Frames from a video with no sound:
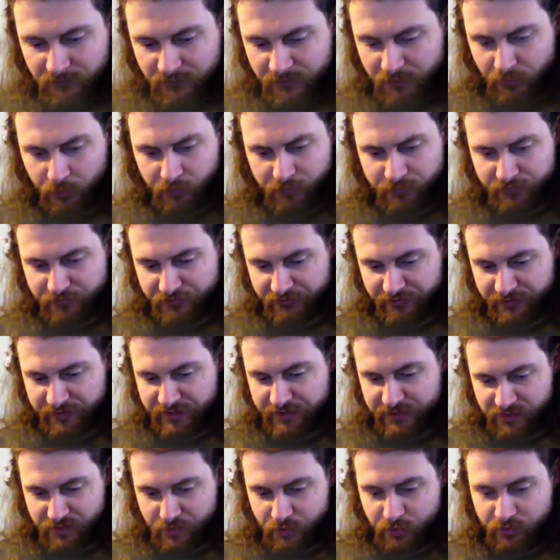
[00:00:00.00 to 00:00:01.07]
it was
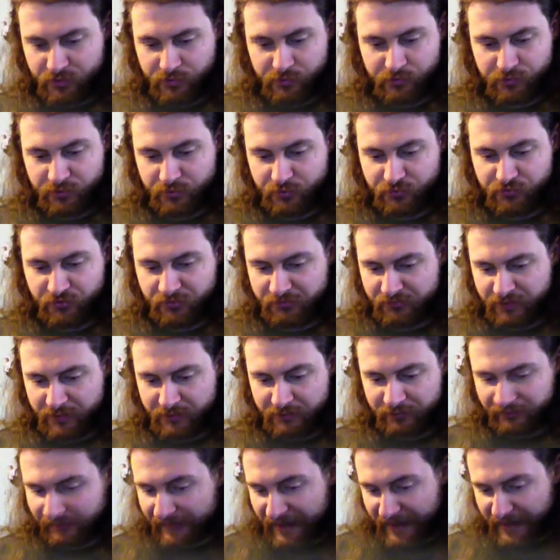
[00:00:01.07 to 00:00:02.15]
like it, it, it was
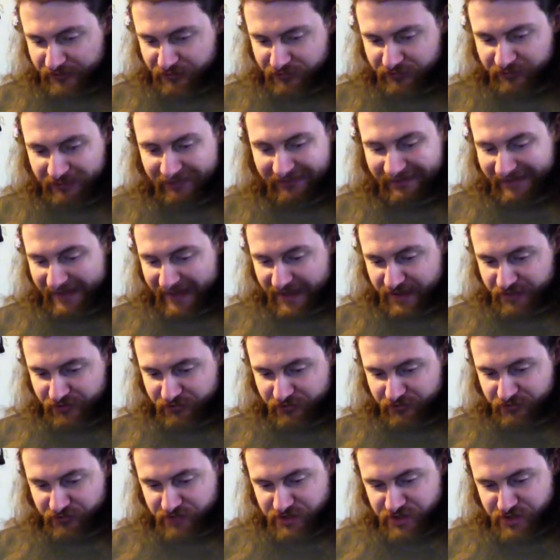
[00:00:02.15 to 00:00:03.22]
sometime last
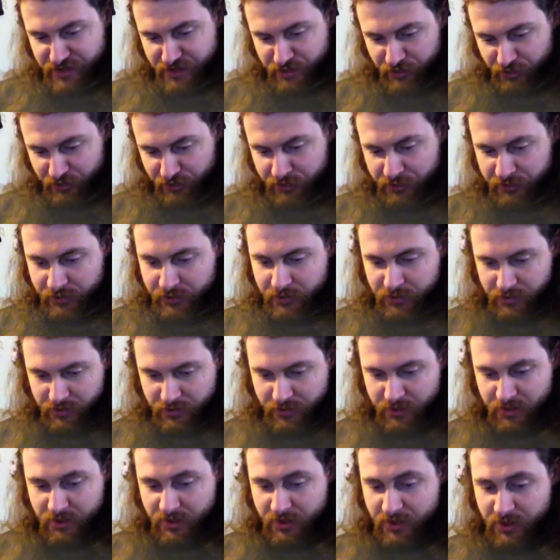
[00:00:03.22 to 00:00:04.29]
last year,
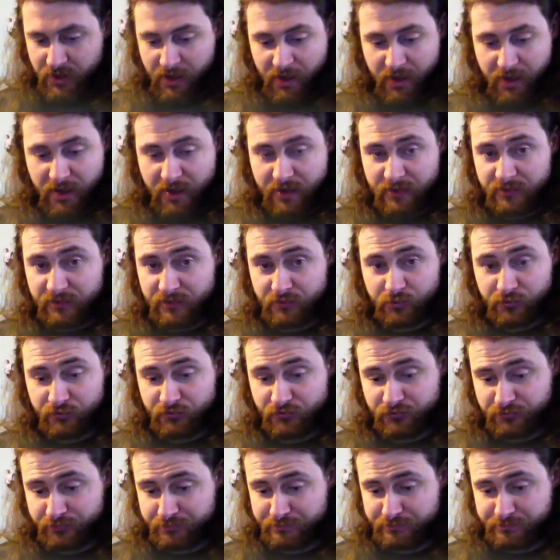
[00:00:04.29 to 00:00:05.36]
and it
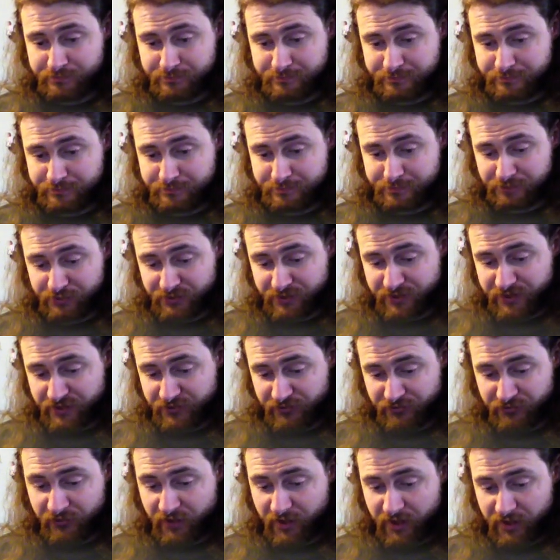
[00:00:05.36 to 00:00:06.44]
was pretty
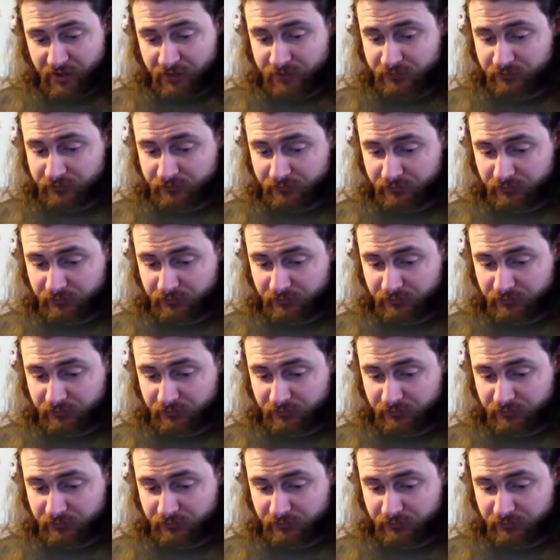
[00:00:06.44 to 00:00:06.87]
insane.